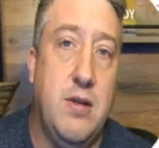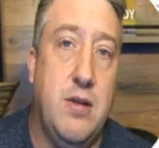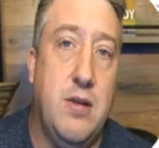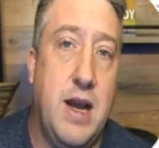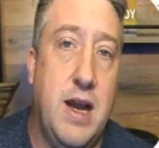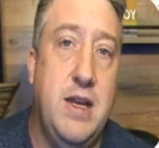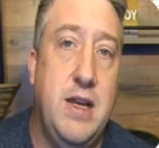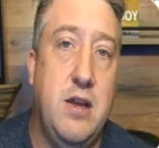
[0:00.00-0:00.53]

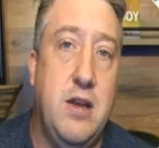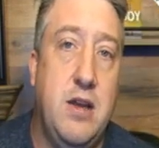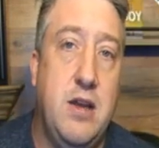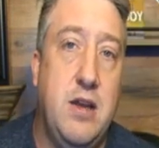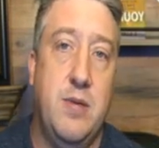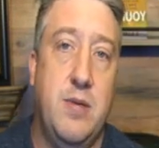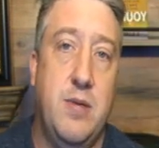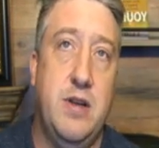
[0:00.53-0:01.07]
ideally, you
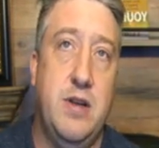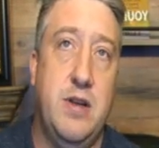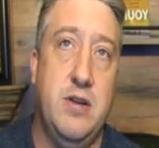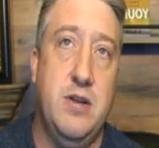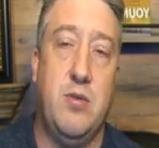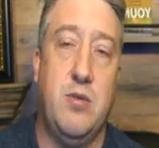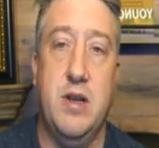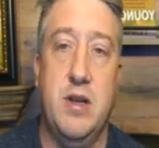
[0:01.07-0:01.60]
want to produce
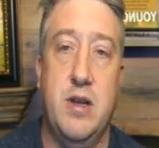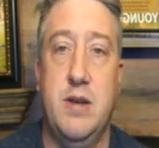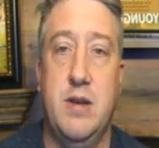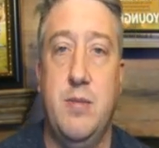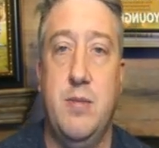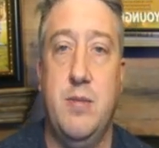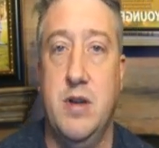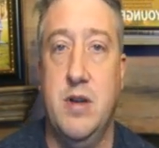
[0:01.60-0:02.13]
one
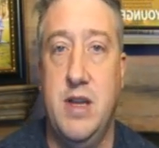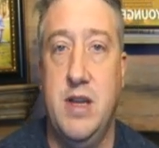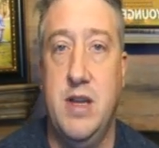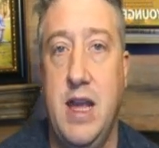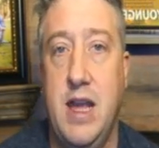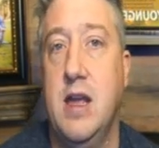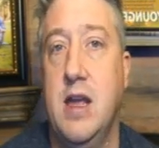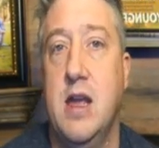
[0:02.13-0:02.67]
per
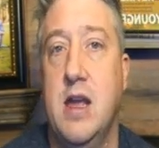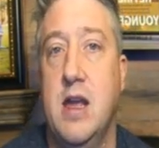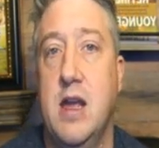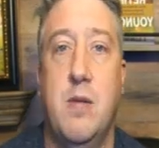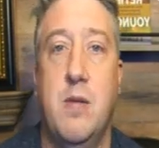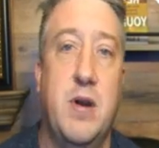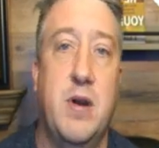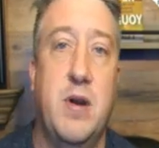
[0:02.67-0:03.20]
day
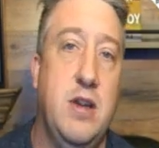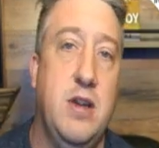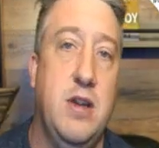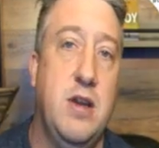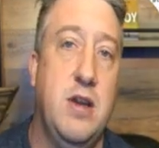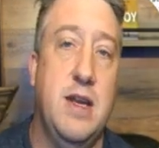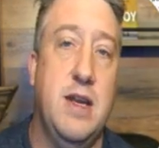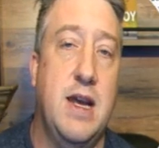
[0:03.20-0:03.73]
but you can
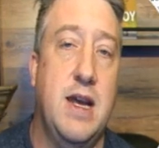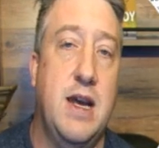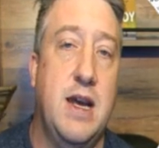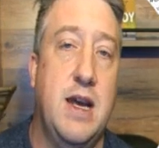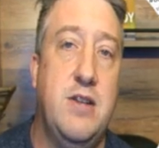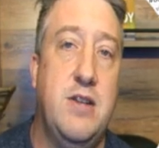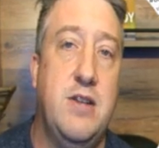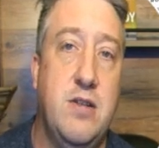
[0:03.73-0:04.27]
get down
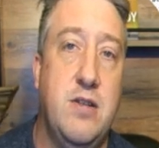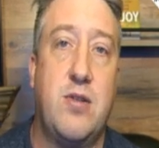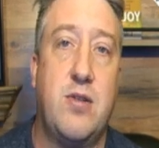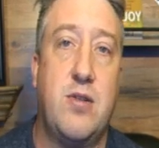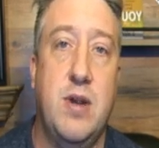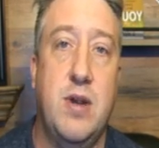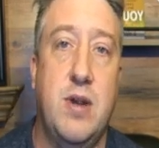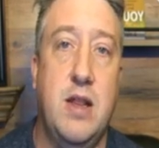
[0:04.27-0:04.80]
to
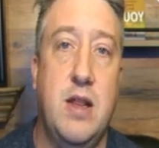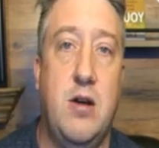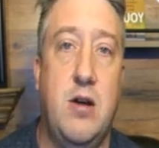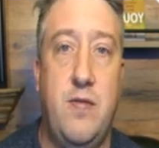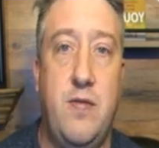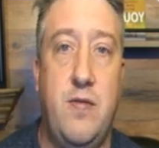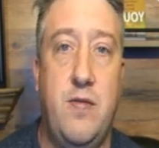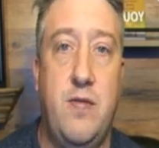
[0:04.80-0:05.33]
three long
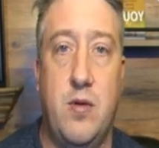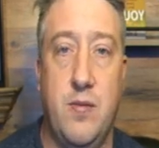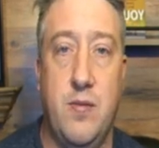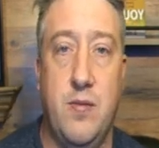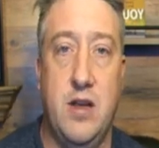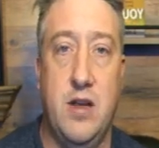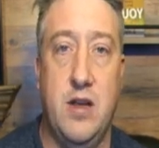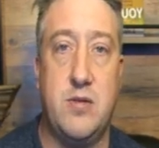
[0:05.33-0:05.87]
form
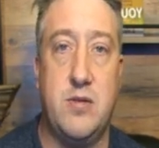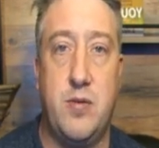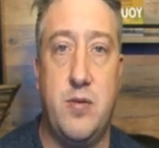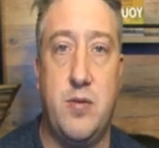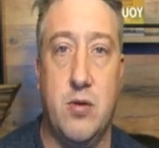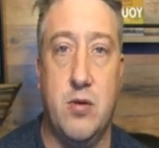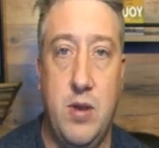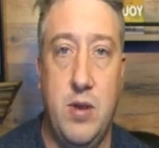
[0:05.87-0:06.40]
videos
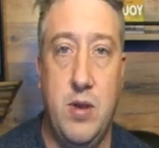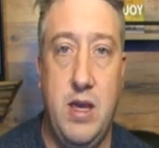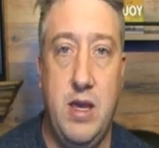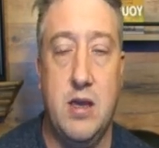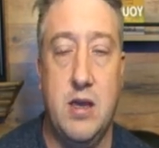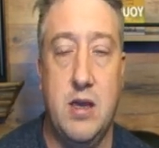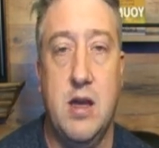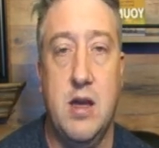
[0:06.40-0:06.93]
per
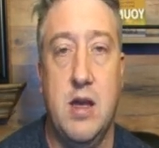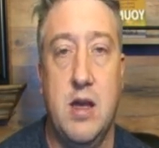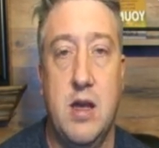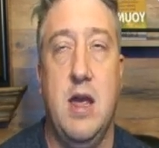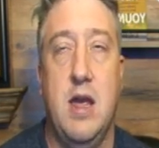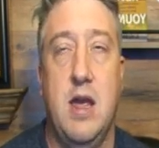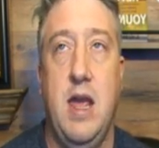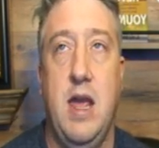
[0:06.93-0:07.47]
week.
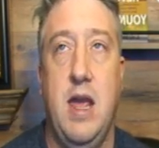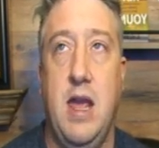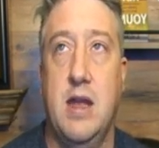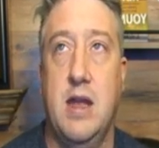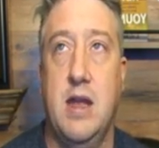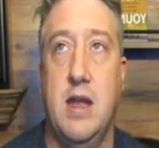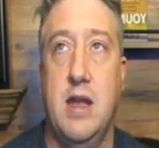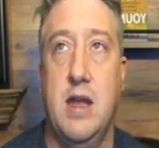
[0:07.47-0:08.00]

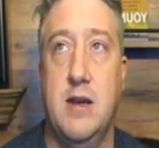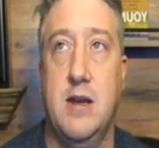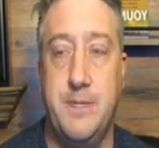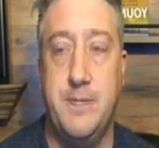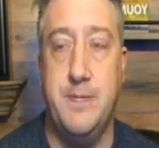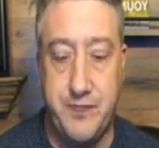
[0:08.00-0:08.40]
And uh,